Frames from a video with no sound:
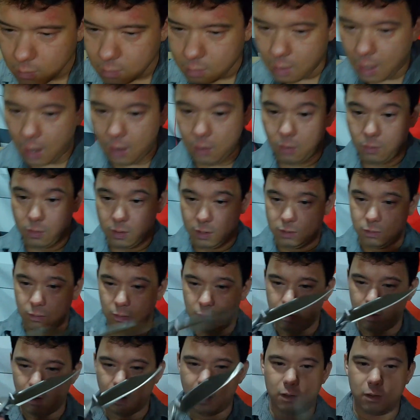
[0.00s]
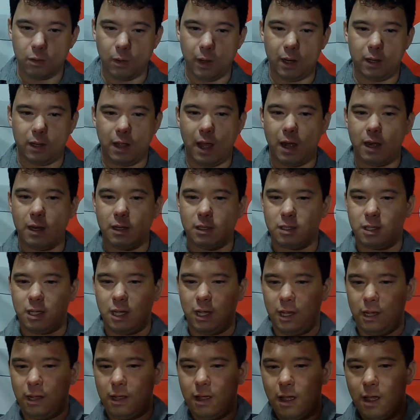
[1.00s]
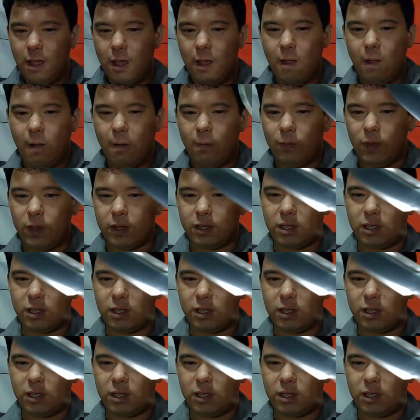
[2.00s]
Yeah, no, this one here, Dwayne, this